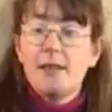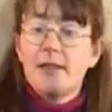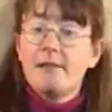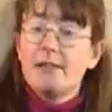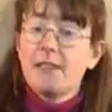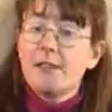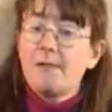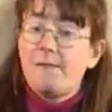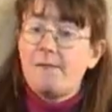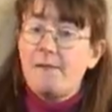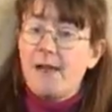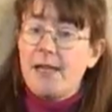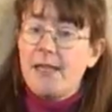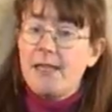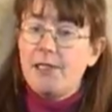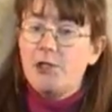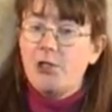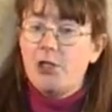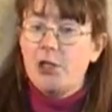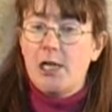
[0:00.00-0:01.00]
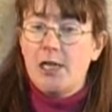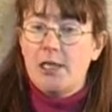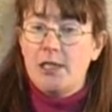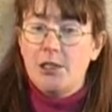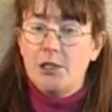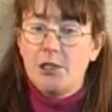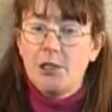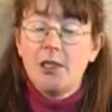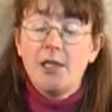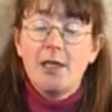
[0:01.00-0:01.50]
there is a phase
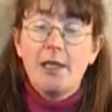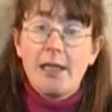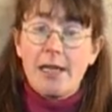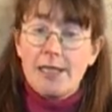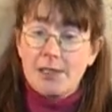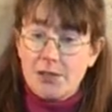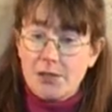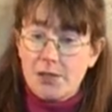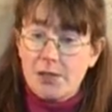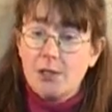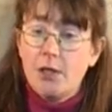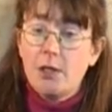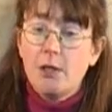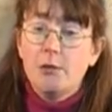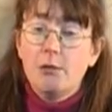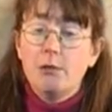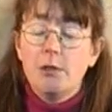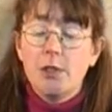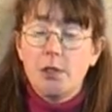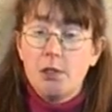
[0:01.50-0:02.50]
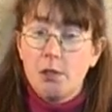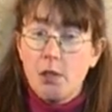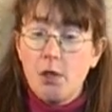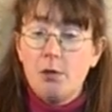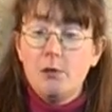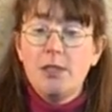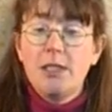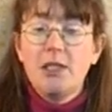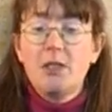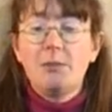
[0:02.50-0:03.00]
change. That's the node,
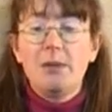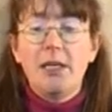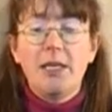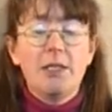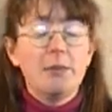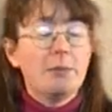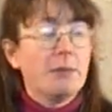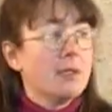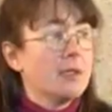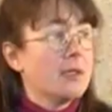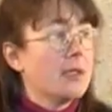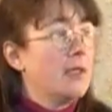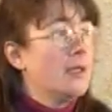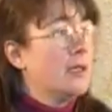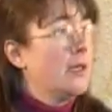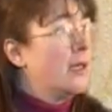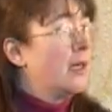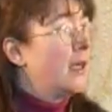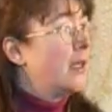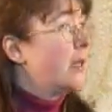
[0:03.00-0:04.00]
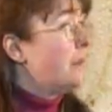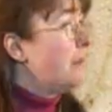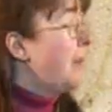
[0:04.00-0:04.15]
no displacement. And the